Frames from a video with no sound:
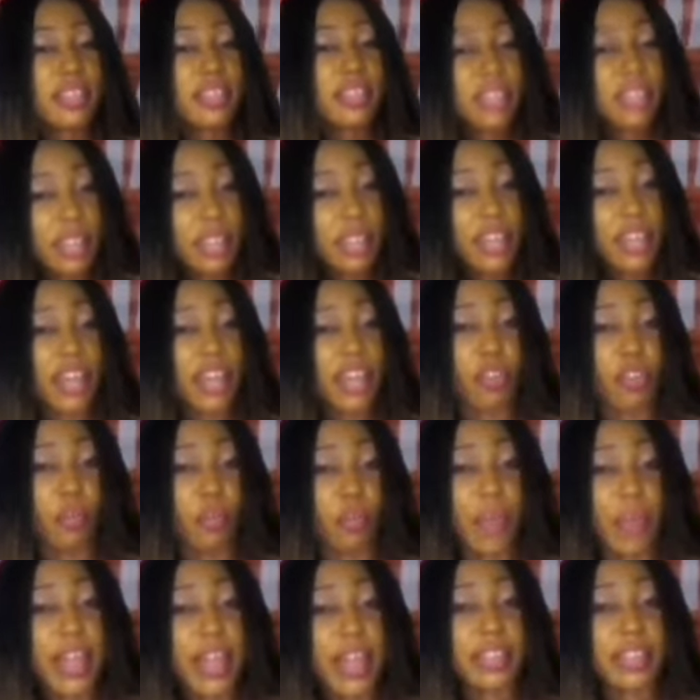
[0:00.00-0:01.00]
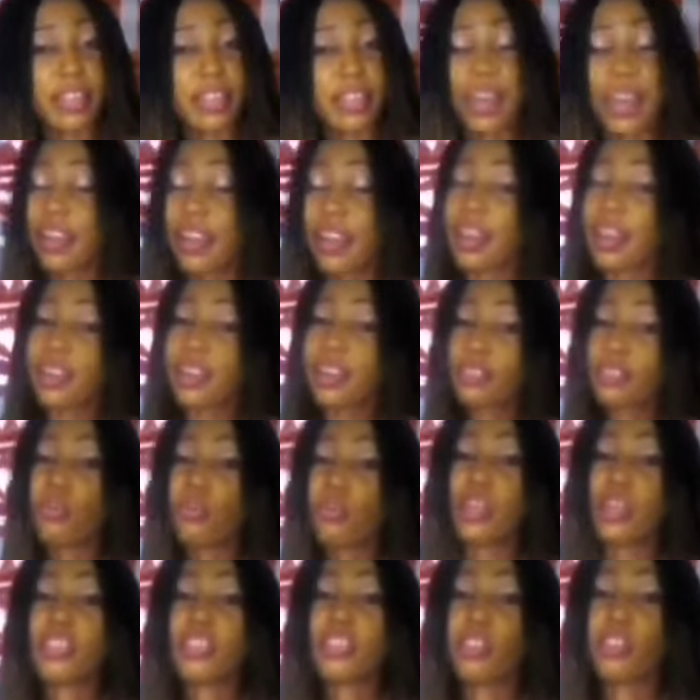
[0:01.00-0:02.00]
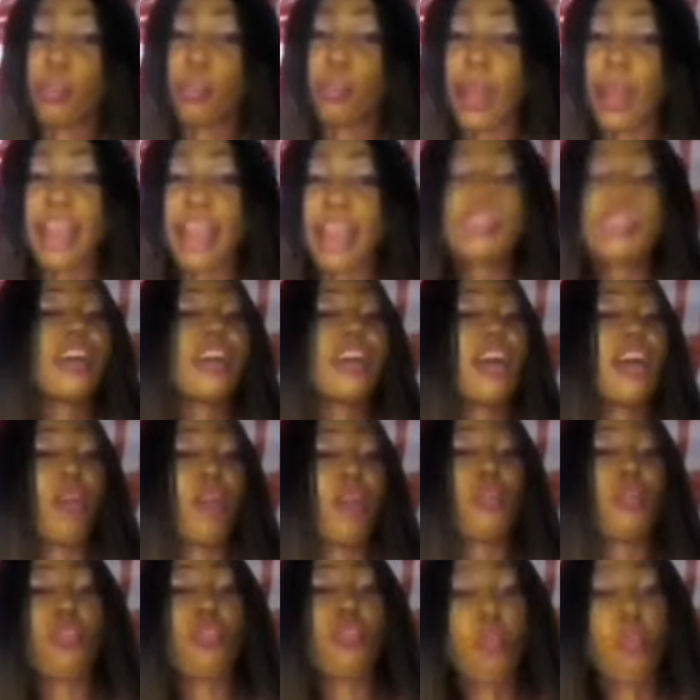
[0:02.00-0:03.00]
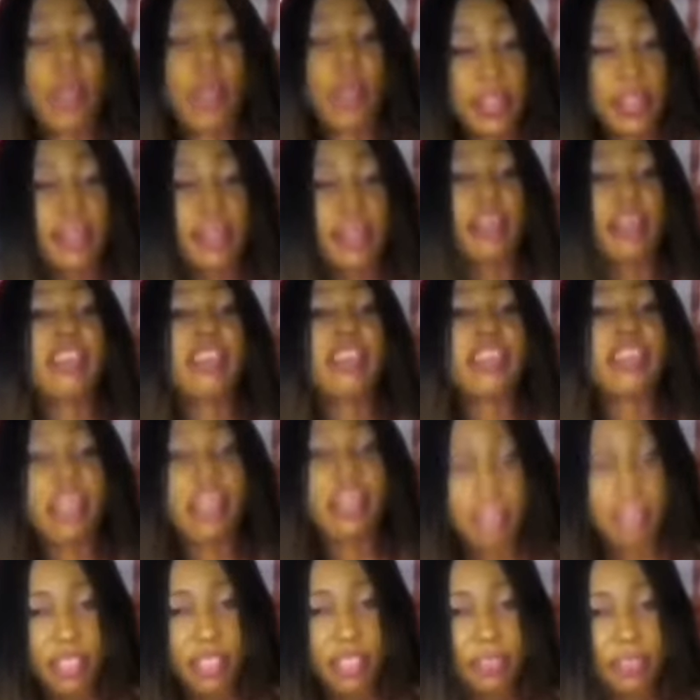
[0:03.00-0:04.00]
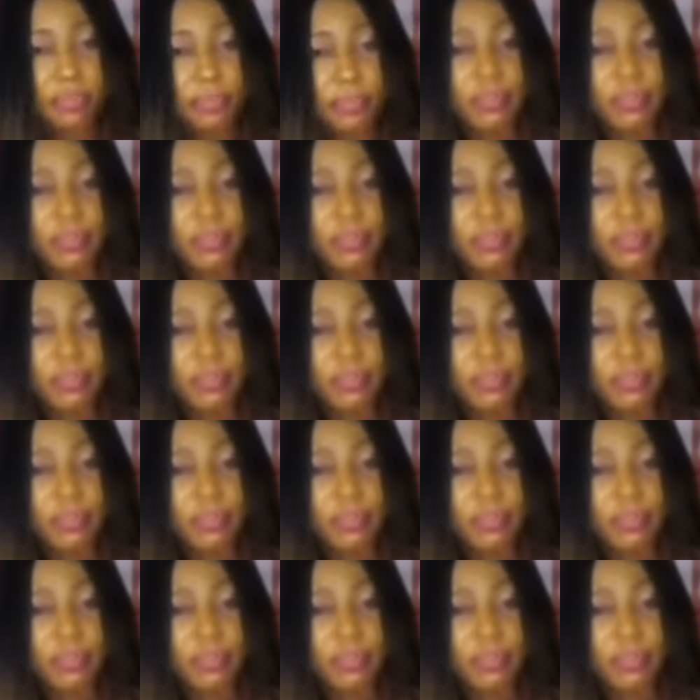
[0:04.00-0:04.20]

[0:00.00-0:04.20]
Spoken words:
Tell her your mind. I ask, what is your mind? I want to quit her. Yes.